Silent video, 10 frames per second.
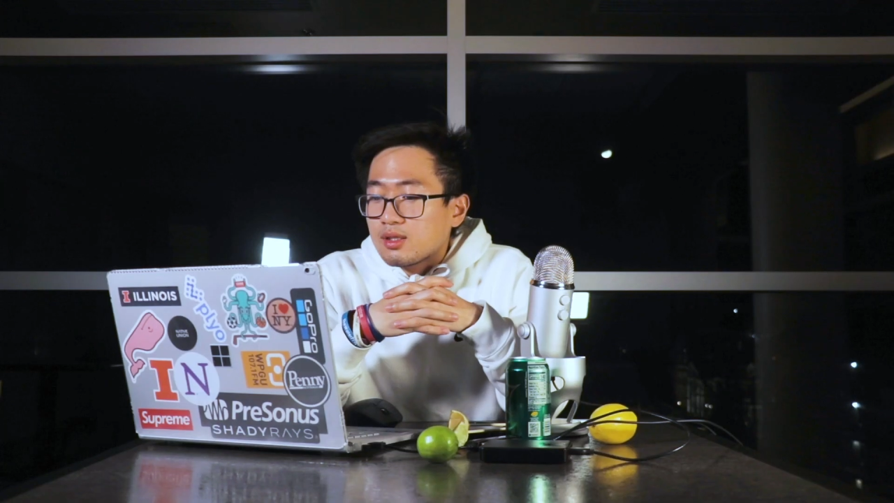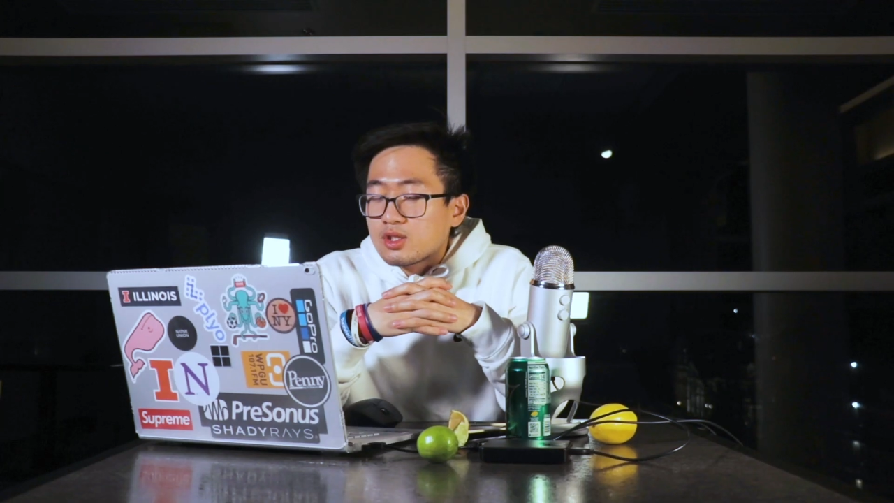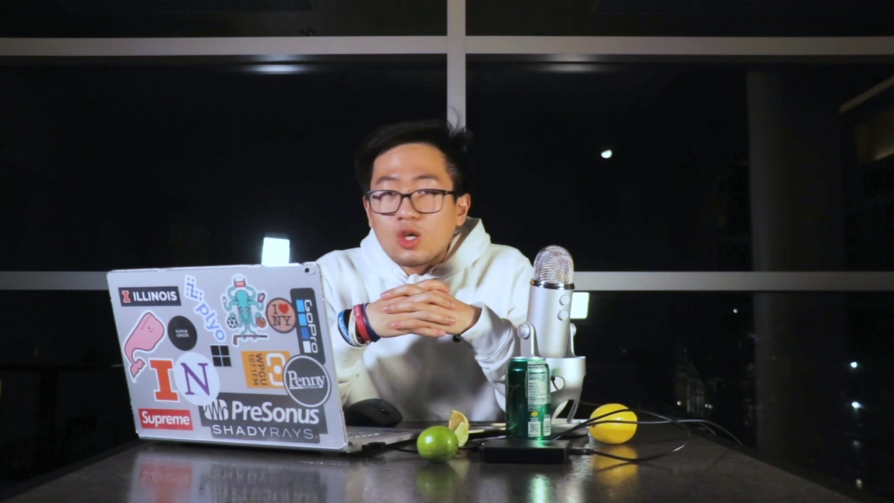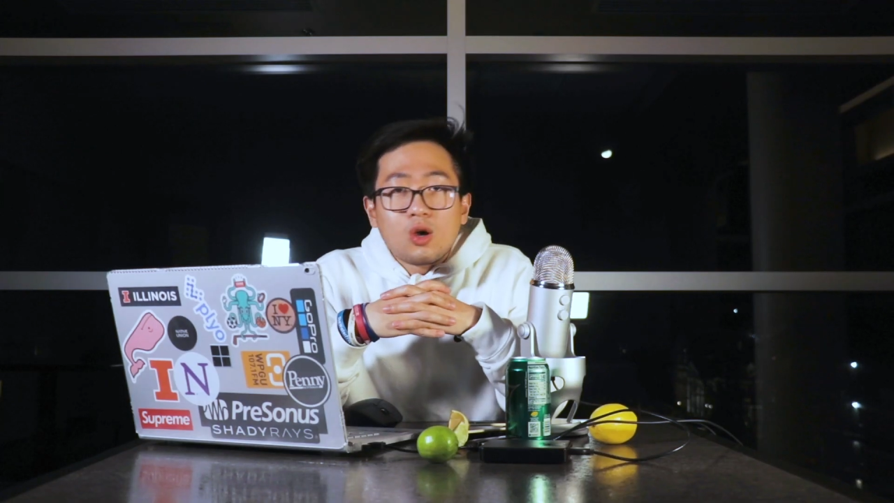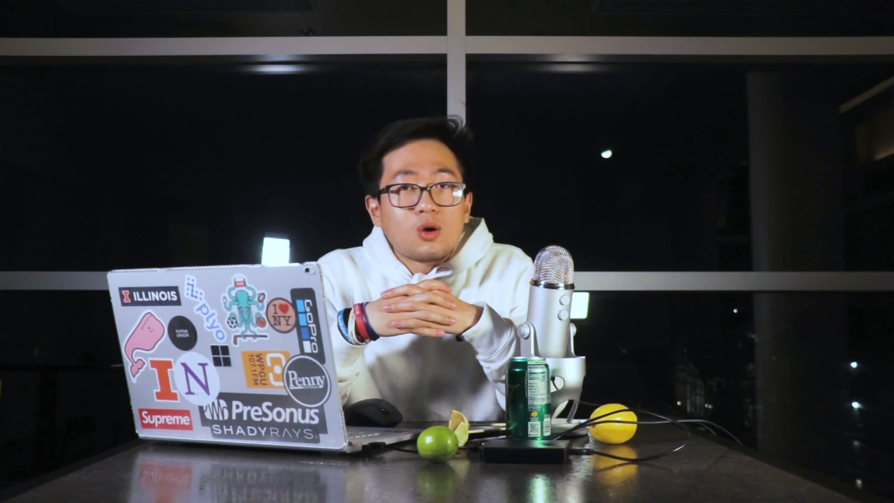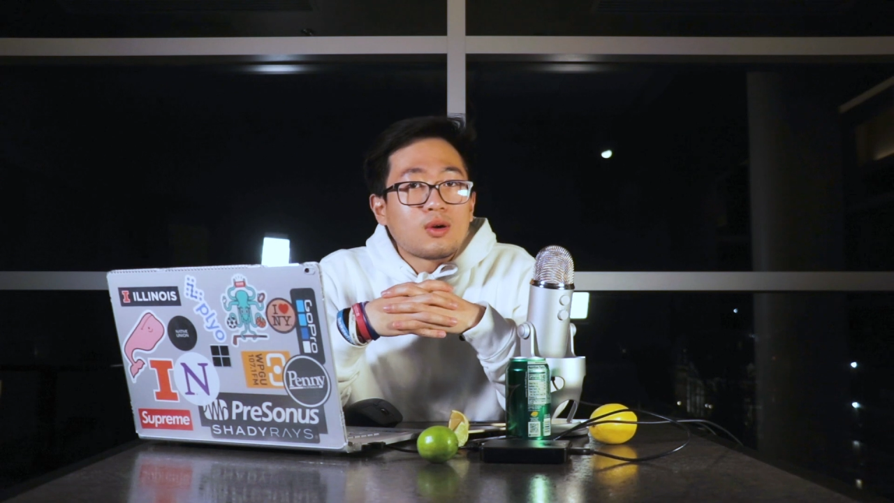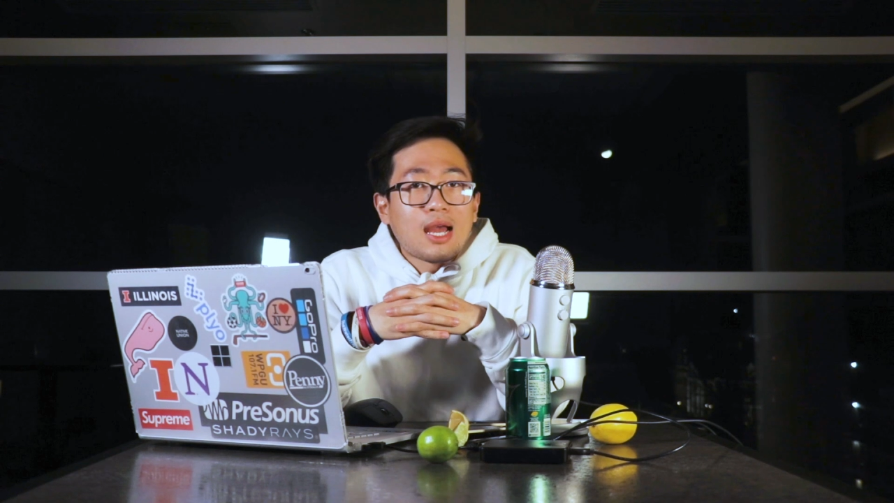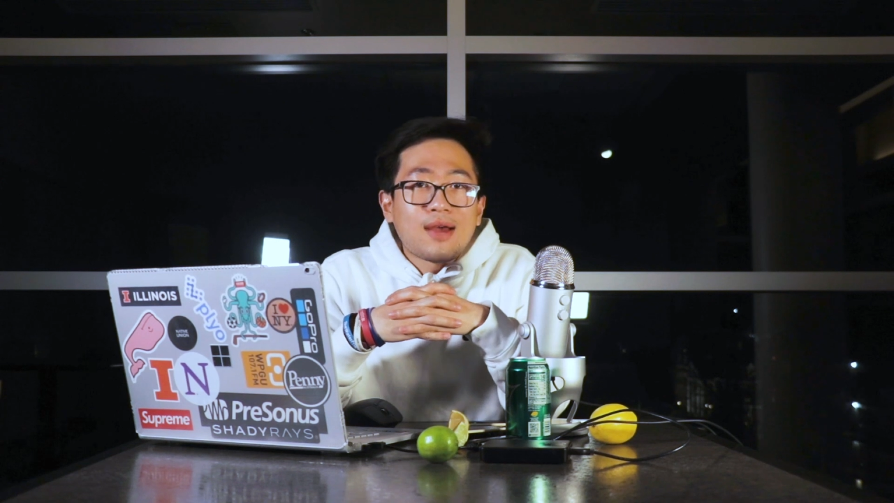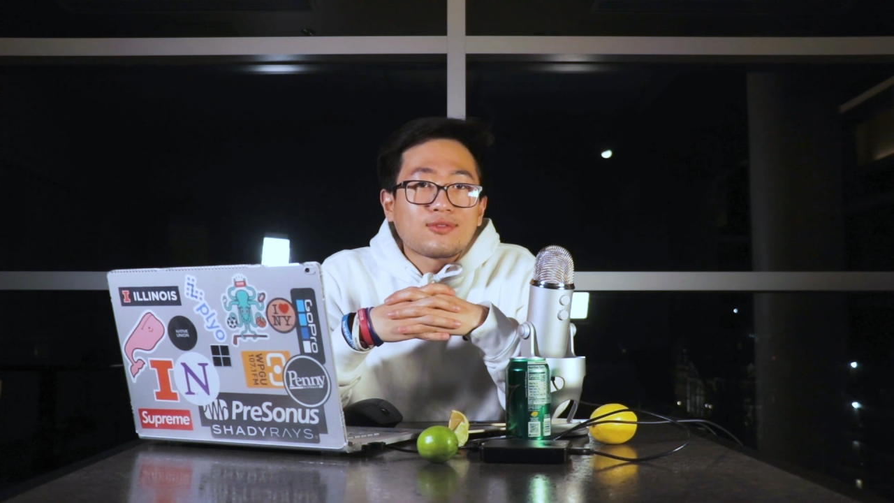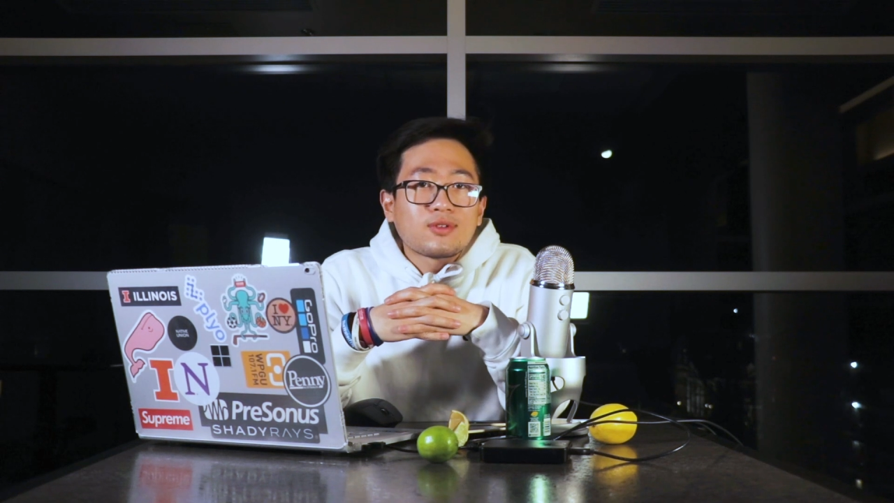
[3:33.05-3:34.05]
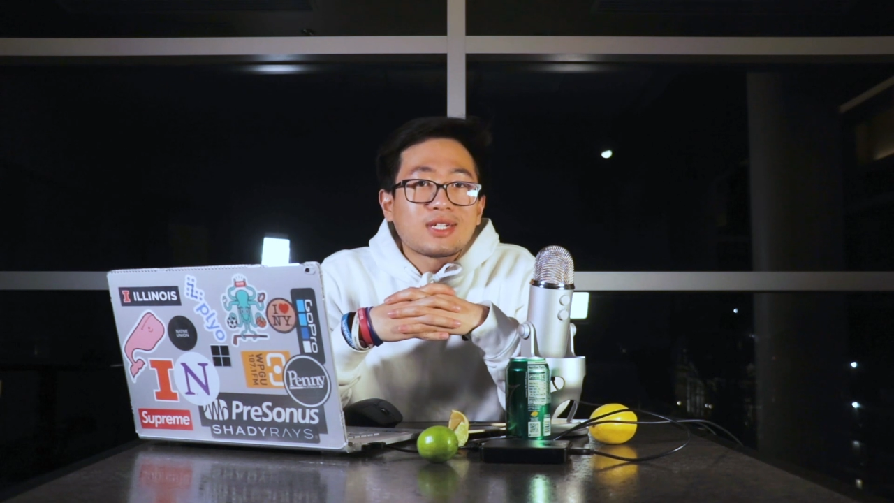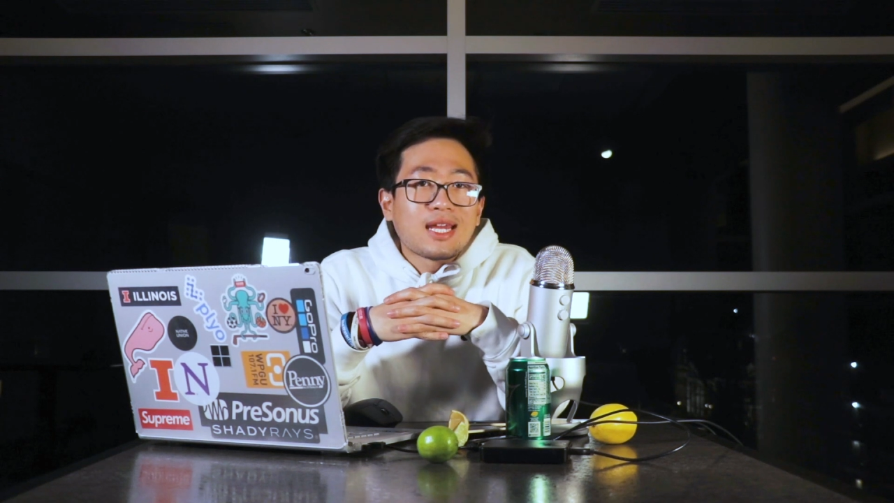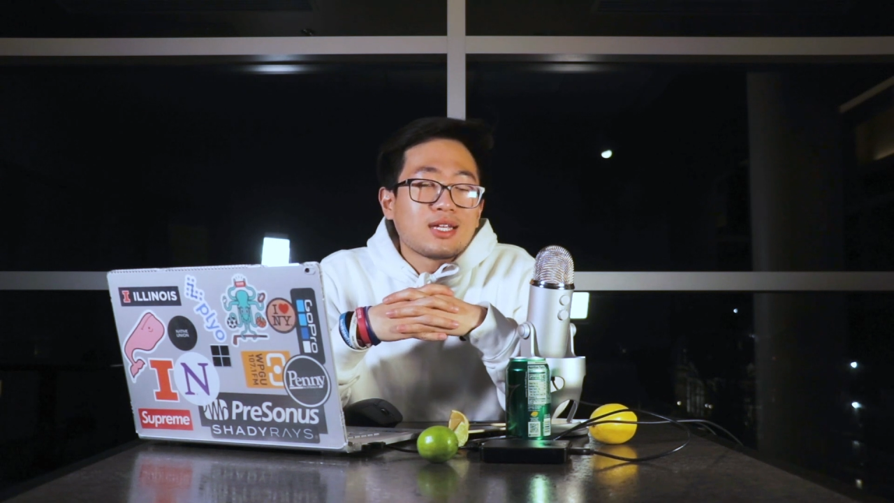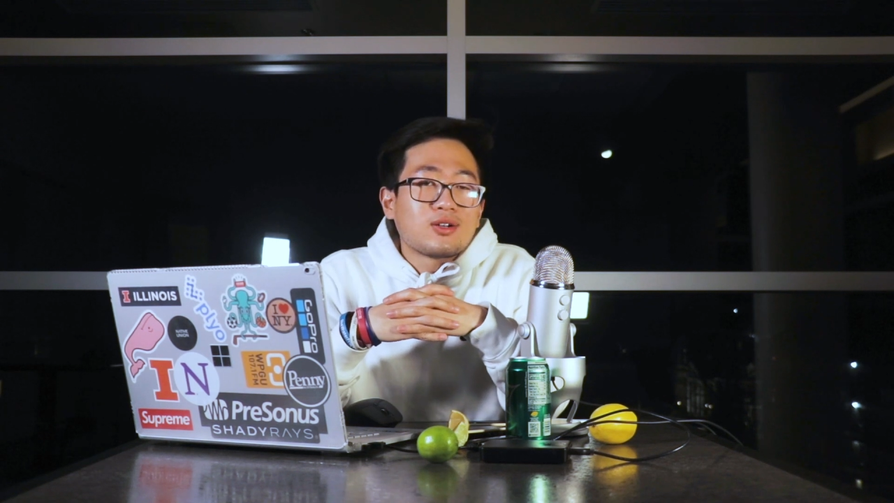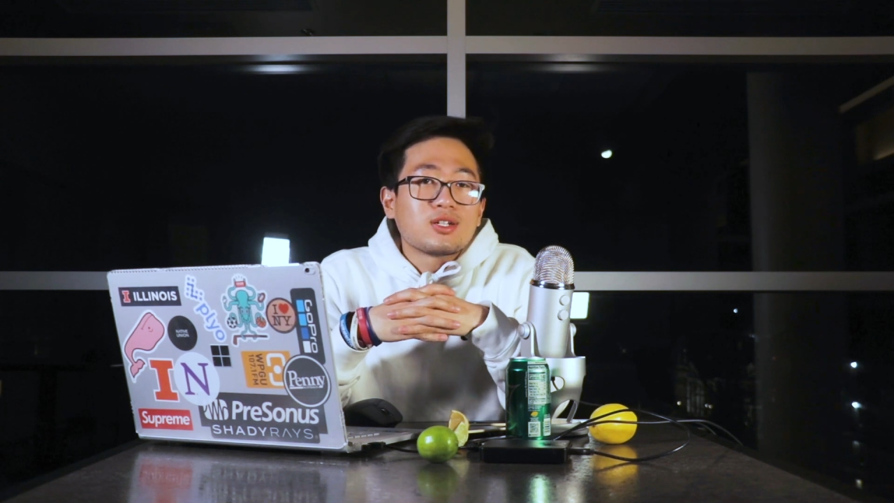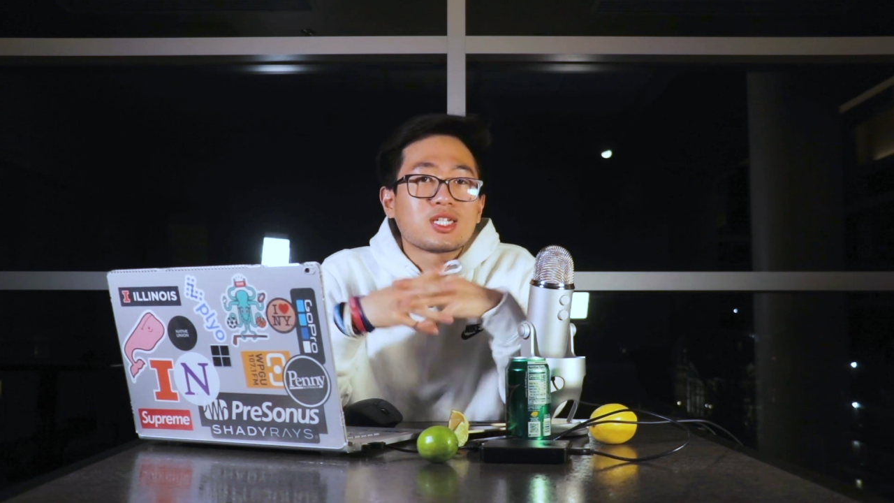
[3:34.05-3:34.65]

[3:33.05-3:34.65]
So after getting all